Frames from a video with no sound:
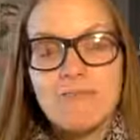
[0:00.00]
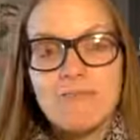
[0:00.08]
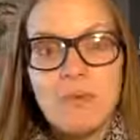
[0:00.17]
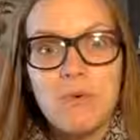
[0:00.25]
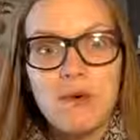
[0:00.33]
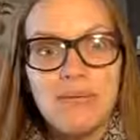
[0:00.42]

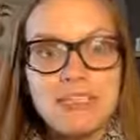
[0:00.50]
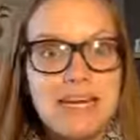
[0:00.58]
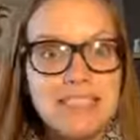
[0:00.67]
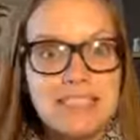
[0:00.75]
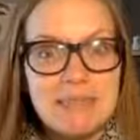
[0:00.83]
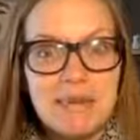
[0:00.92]
or tag
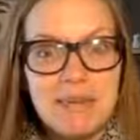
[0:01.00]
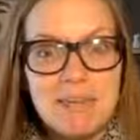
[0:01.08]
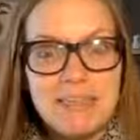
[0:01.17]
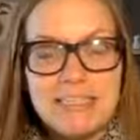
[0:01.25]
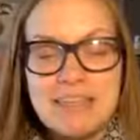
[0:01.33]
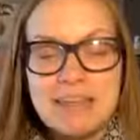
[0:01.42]
team it,
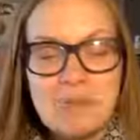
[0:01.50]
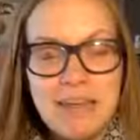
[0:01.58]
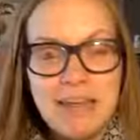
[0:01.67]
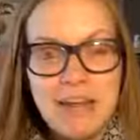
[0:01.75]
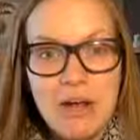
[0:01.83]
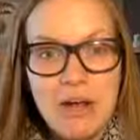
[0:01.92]
because it'll make
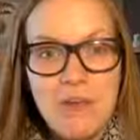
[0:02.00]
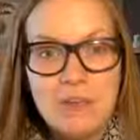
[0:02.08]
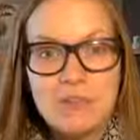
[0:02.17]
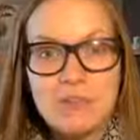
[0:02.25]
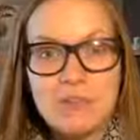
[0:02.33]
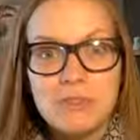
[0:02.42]
it go
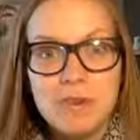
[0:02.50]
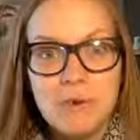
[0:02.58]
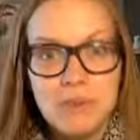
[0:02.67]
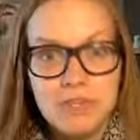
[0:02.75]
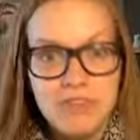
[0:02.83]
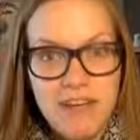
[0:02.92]
so
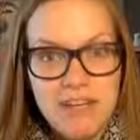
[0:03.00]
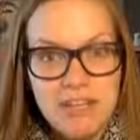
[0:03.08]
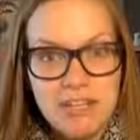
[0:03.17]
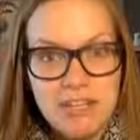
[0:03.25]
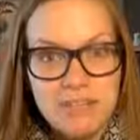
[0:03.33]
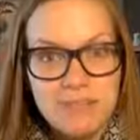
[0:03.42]
much
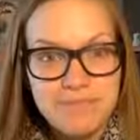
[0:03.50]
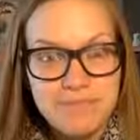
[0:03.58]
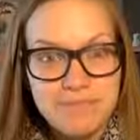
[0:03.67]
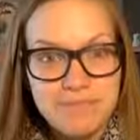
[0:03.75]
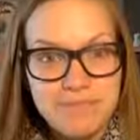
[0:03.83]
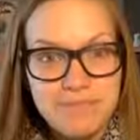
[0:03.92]
faster.
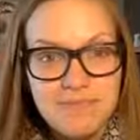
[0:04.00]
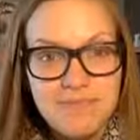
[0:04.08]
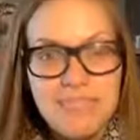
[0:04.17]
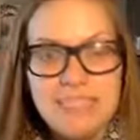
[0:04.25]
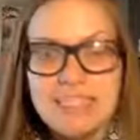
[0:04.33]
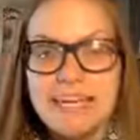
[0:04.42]

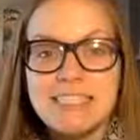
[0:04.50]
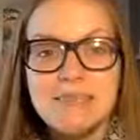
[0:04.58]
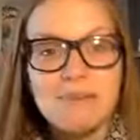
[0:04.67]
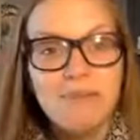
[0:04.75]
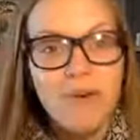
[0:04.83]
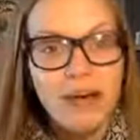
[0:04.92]
Take some
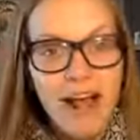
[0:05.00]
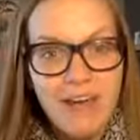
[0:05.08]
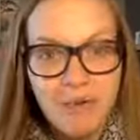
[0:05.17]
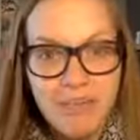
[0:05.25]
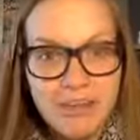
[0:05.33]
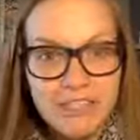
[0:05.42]
before and after
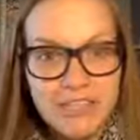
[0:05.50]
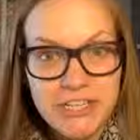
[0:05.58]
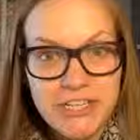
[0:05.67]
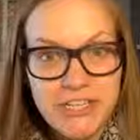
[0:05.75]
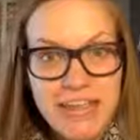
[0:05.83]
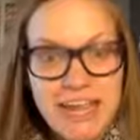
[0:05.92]

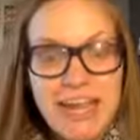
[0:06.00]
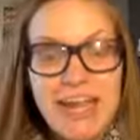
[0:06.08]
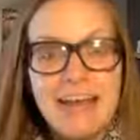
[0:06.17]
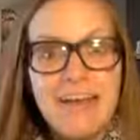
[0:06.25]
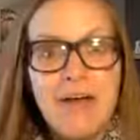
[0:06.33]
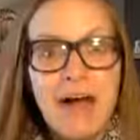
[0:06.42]
pictures.
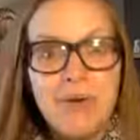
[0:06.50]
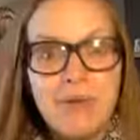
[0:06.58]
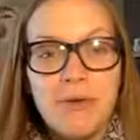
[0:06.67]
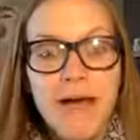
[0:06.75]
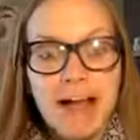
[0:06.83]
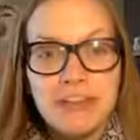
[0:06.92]
It'll help you
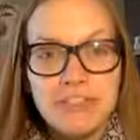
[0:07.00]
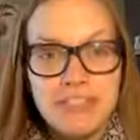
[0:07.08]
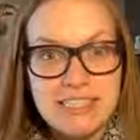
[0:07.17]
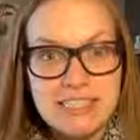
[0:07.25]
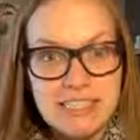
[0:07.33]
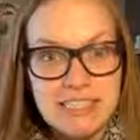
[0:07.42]
actually
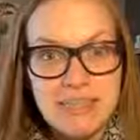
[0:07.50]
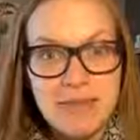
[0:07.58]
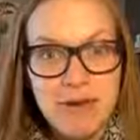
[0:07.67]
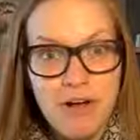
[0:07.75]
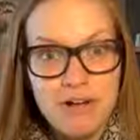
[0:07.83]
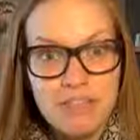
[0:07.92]
see the
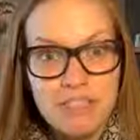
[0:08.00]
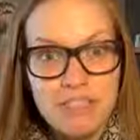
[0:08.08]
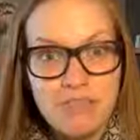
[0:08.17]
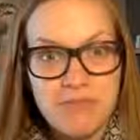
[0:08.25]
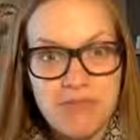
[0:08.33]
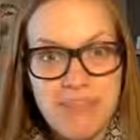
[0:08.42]
progress that you've
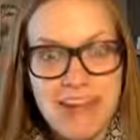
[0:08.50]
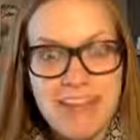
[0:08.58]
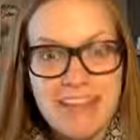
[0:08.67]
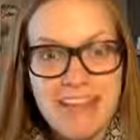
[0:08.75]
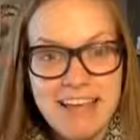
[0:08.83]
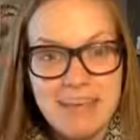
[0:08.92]
made, and
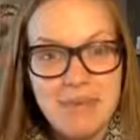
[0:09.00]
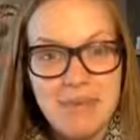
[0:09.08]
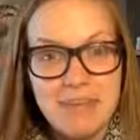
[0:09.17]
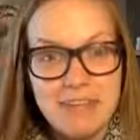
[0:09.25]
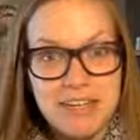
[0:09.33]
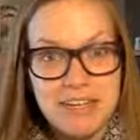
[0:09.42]
that can be
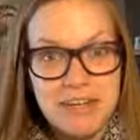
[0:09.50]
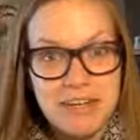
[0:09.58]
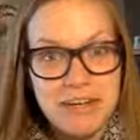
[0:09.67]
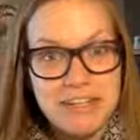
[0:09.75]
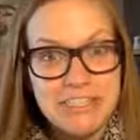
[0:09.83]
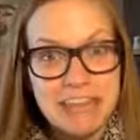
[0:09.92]
really
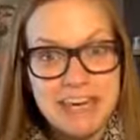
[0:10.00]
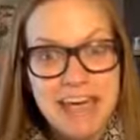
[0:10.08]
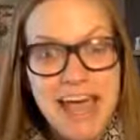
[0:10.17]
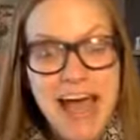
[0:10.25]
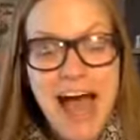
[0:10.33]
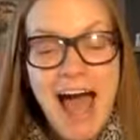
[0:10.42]
encouraging.
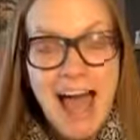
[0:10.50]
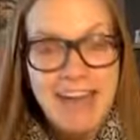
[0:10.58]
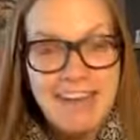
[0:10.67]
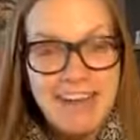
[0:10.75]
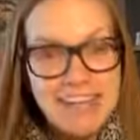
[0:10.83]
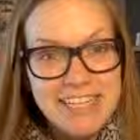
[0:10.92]
I
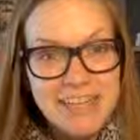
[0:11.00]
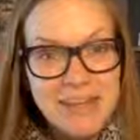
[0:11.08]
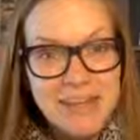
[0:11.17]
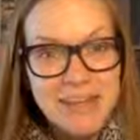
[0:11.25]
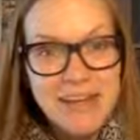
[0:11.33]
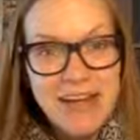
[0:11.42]
find that to be
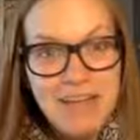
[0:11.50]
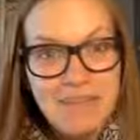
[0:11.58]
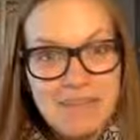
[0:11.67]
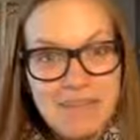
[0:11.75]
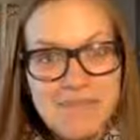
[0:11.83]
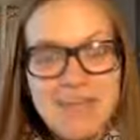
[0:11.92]
really
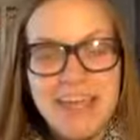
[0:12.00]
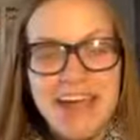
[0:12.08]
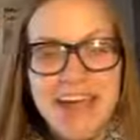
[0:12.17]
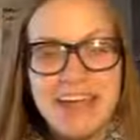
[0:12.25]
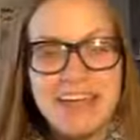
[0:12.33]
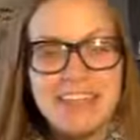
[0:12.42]
helpful
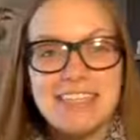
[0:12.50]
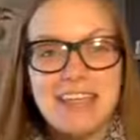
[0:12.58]
because